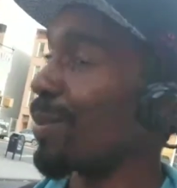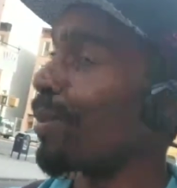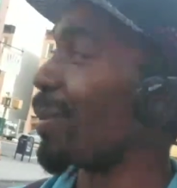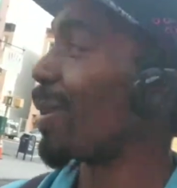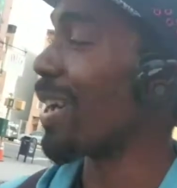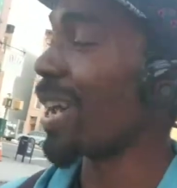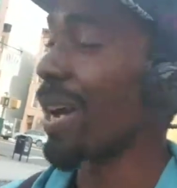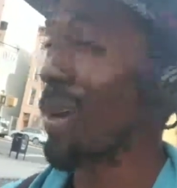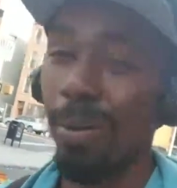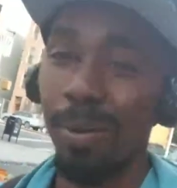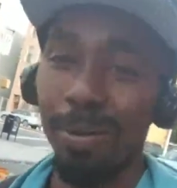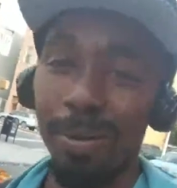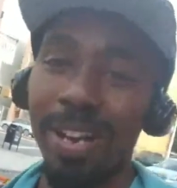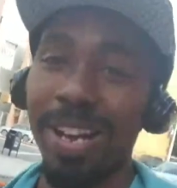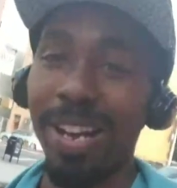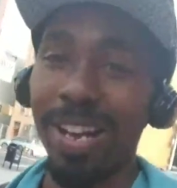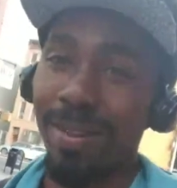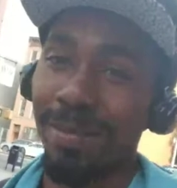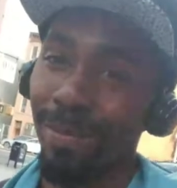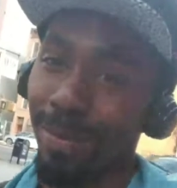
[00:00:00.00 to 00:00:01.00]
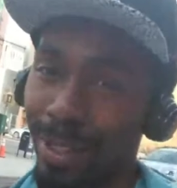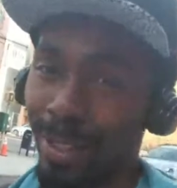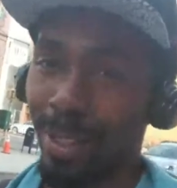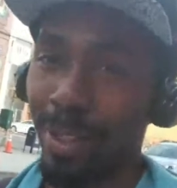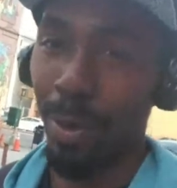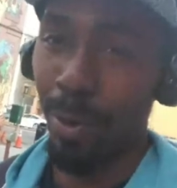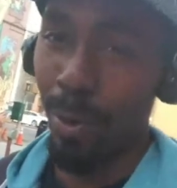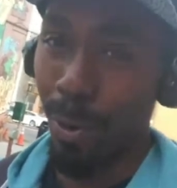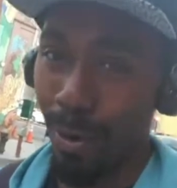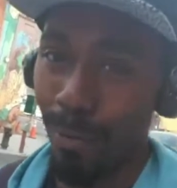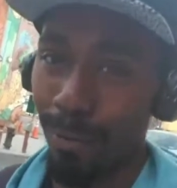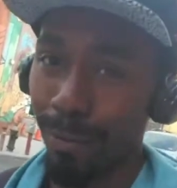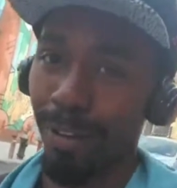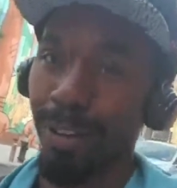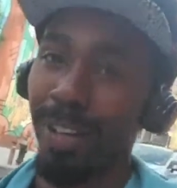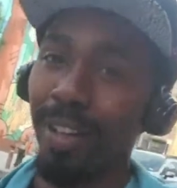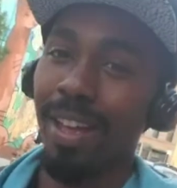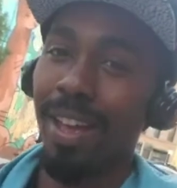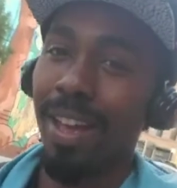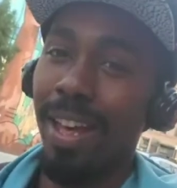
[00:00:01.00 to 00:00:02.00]
One hour ride, but still worth
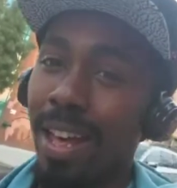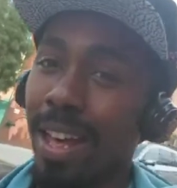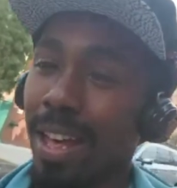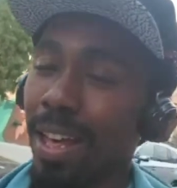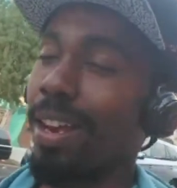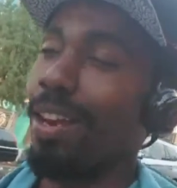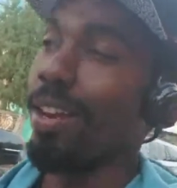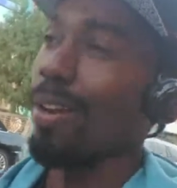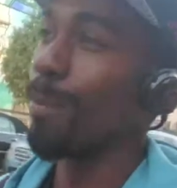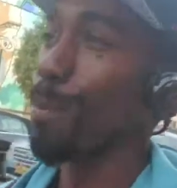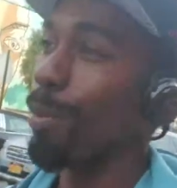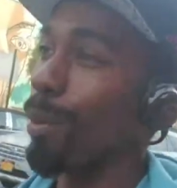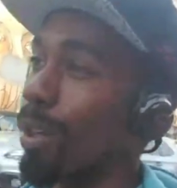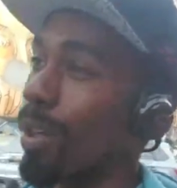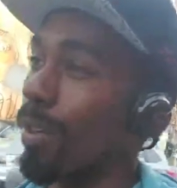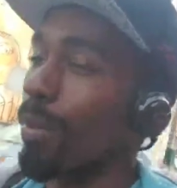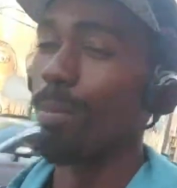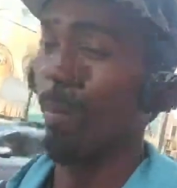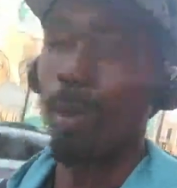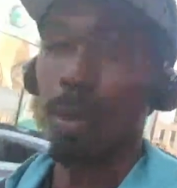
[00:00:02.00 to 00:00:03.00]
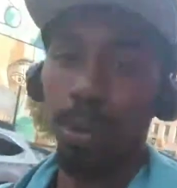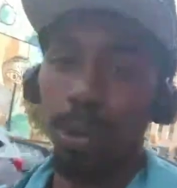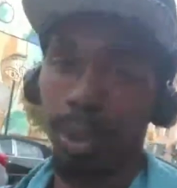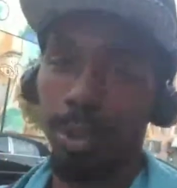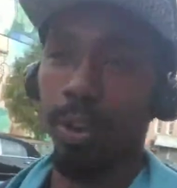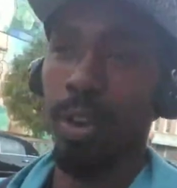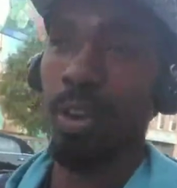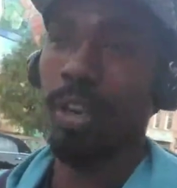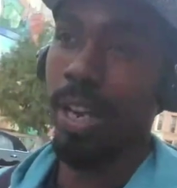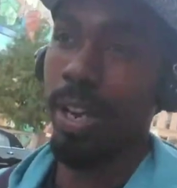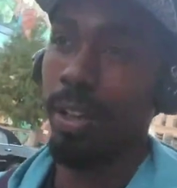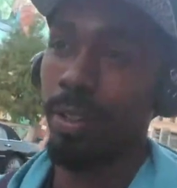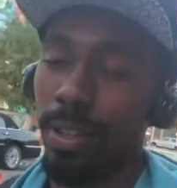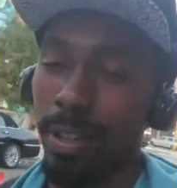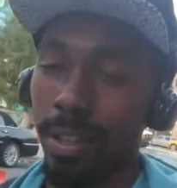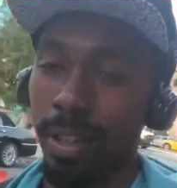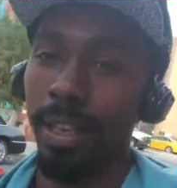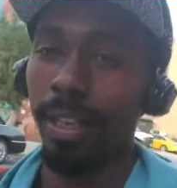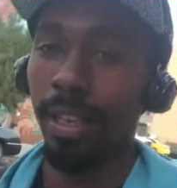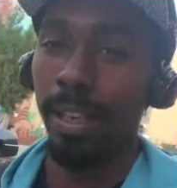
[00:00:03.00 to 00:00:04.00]
it. Heading to Brooklyn Boulders right now.
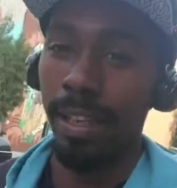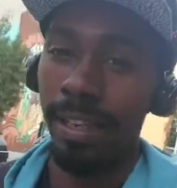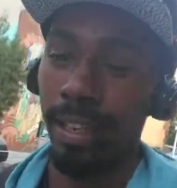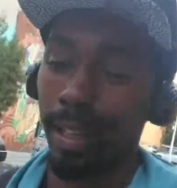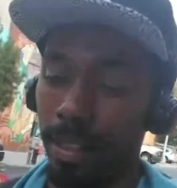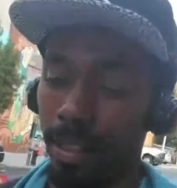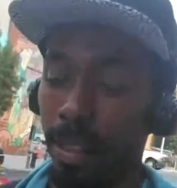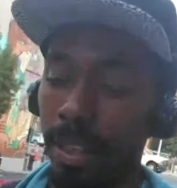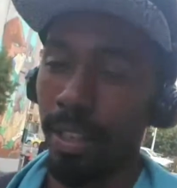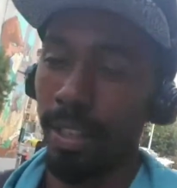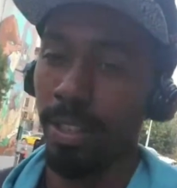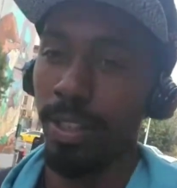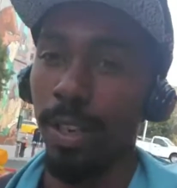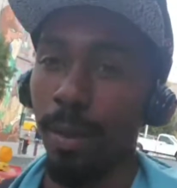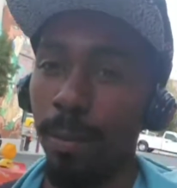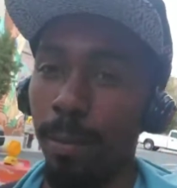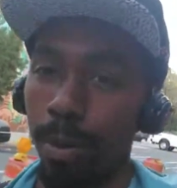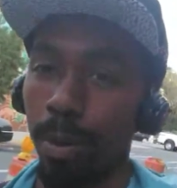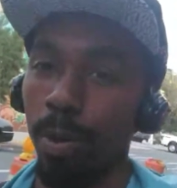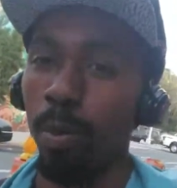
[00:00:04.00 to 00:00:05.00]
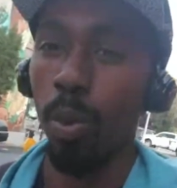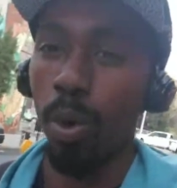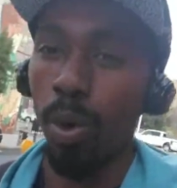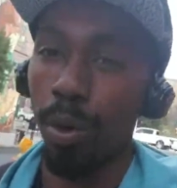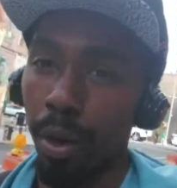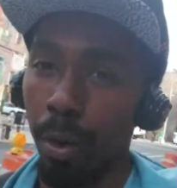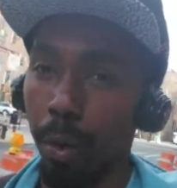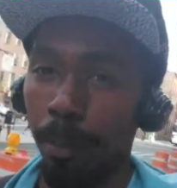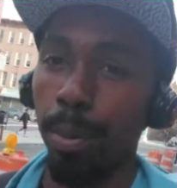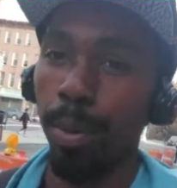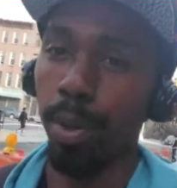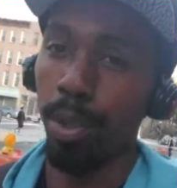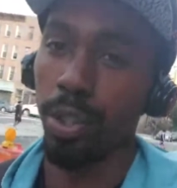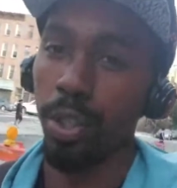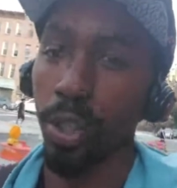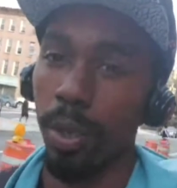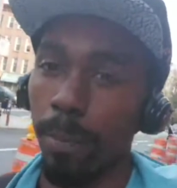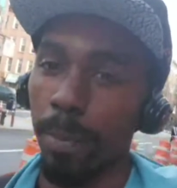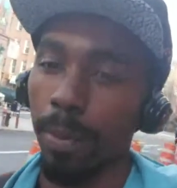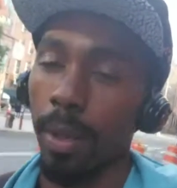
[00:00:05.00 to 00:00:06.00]
Today, like I said, is gonna be the one arm
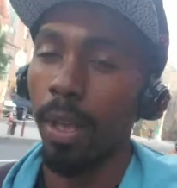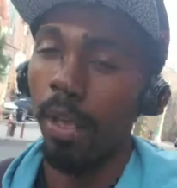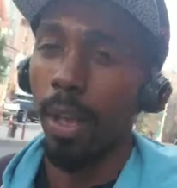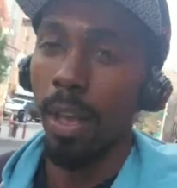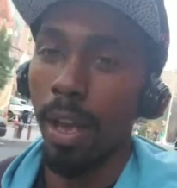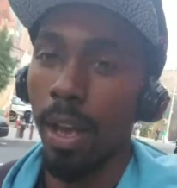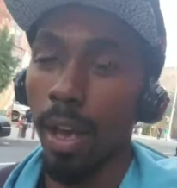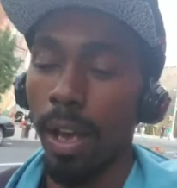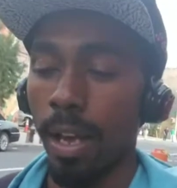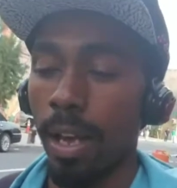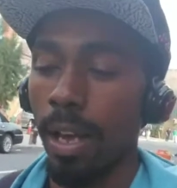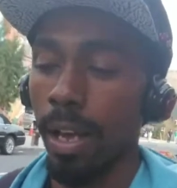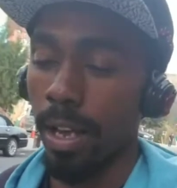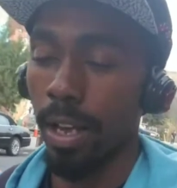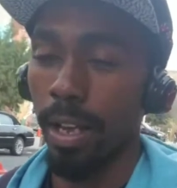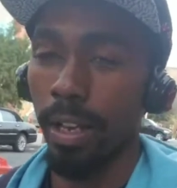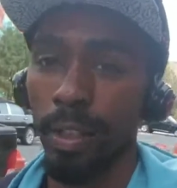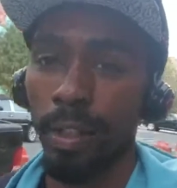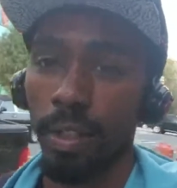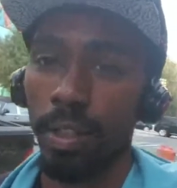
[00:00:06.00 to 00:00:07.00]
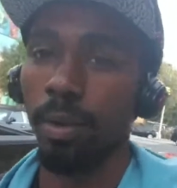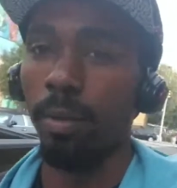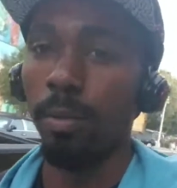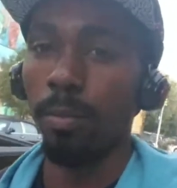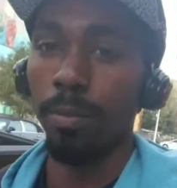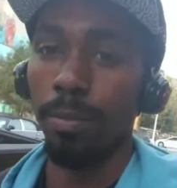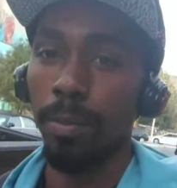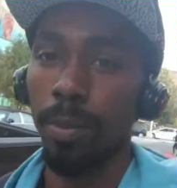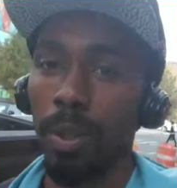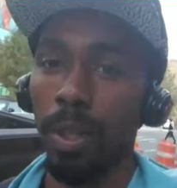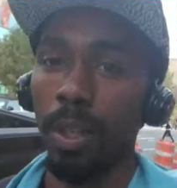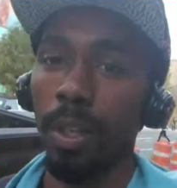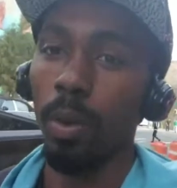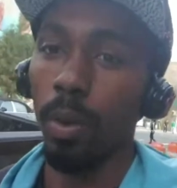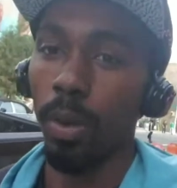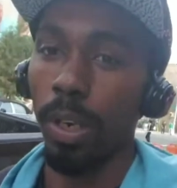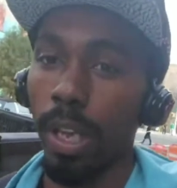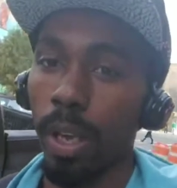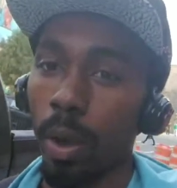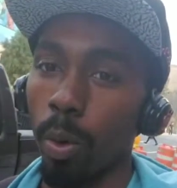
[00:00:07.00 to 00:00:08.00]
push up, uh, some
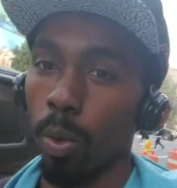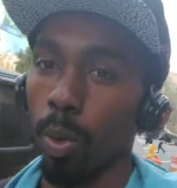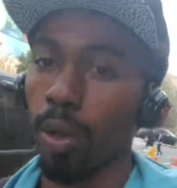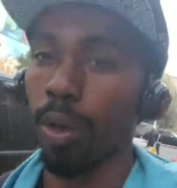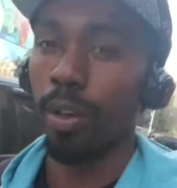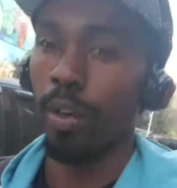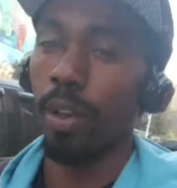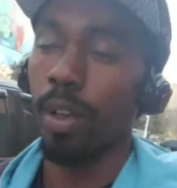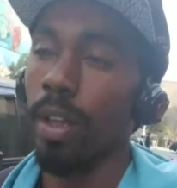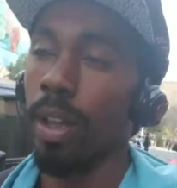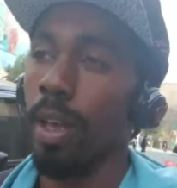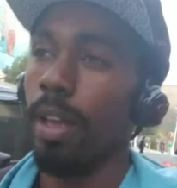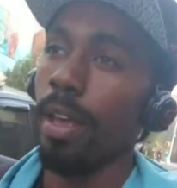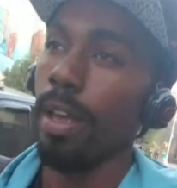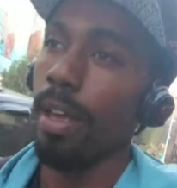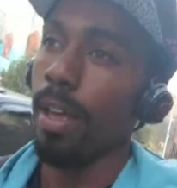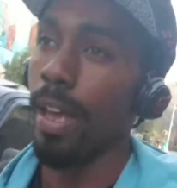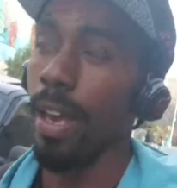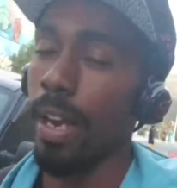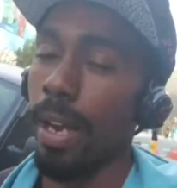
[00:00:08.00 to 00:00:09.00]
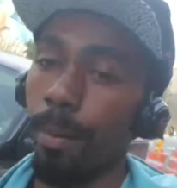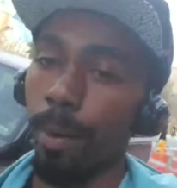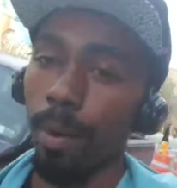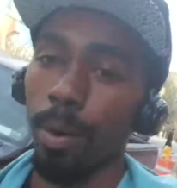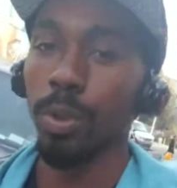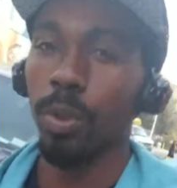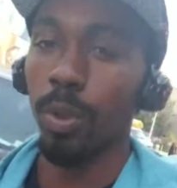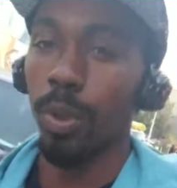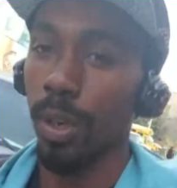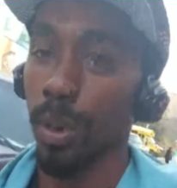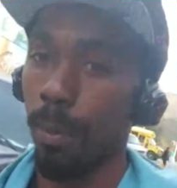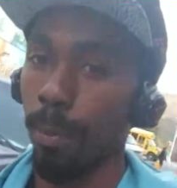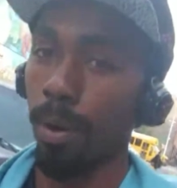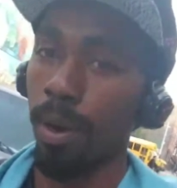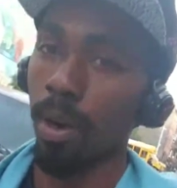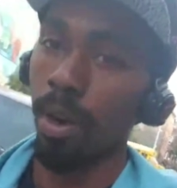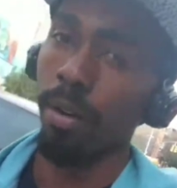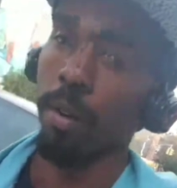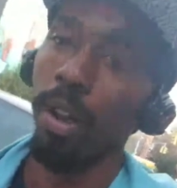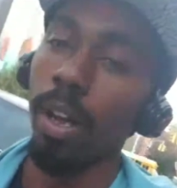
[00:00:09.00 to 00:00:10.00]
single leg work, and I'm also gonna
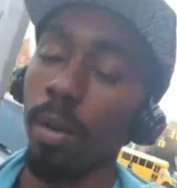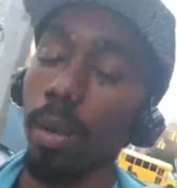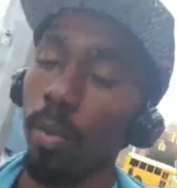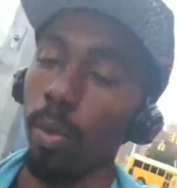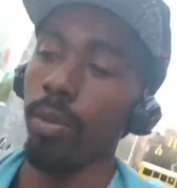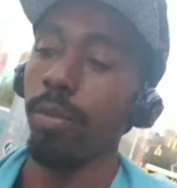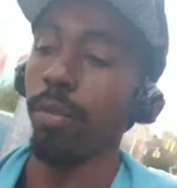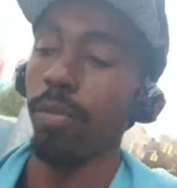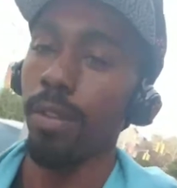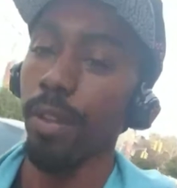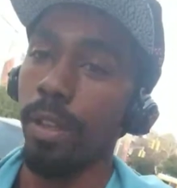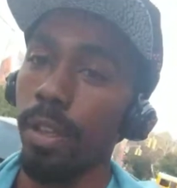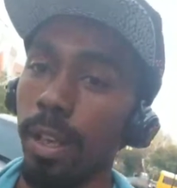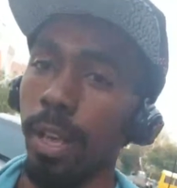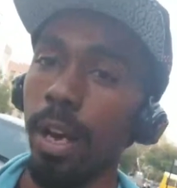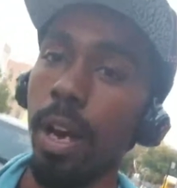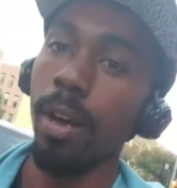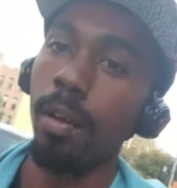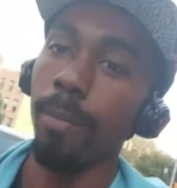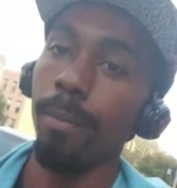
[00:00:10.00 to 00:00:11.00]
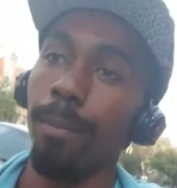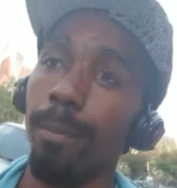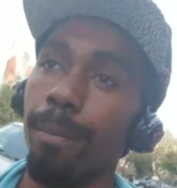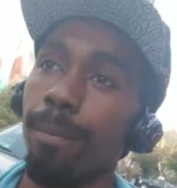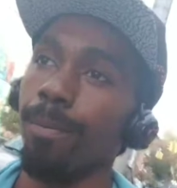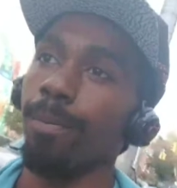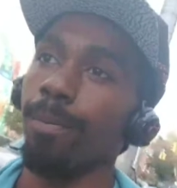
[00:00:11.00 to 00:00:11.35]
play around with the um,